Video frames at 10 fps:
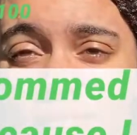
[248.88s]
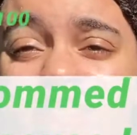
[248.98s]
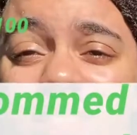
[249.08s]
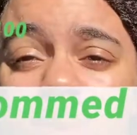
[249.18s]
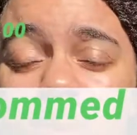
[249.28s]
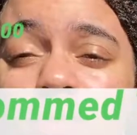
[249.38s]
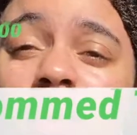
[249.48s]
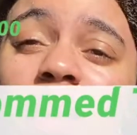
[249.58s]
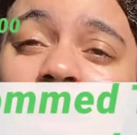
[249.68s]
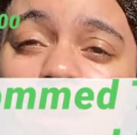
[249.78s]
that someone
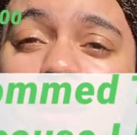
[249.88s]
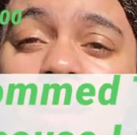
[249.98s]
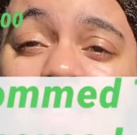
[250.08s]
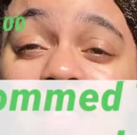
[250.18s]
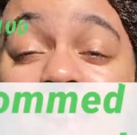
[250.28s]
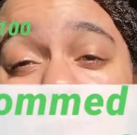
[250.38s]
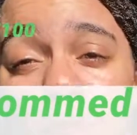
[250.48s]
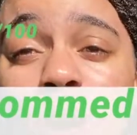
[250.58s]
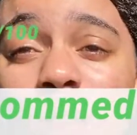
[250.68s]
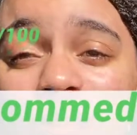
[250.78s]
created because it's
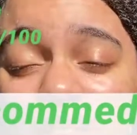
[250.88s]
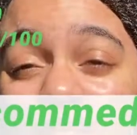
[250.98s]
helping all of us